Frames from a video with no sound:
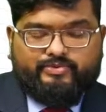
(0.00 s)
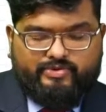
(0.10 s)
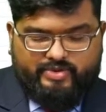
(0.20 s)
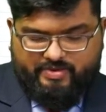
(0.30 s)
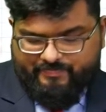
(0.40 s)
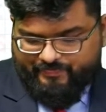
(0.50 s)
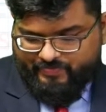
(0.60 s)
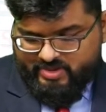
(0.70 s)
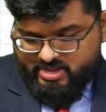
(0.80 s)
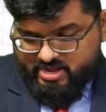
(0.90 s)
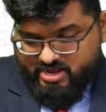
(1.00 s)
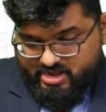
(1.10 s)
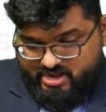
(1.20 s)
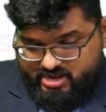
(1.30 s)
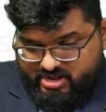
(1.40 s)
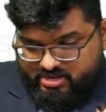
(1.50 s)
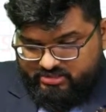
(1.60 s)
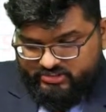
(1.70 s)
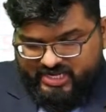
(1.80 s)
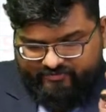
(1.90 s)
Okay,
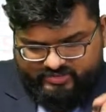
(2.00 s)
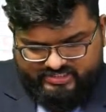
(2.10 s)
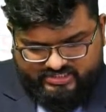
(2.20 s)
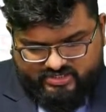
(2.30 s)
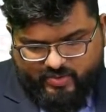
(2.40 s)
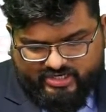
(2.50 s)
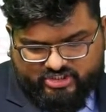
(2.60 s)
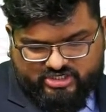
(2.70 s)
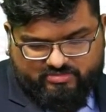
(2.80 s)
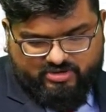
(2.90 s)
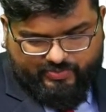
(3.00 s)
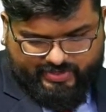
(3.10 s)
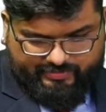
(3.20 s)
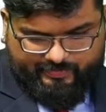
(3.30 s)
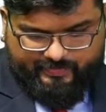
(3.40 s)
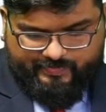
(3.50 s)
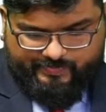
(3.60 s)
so that was question number 1.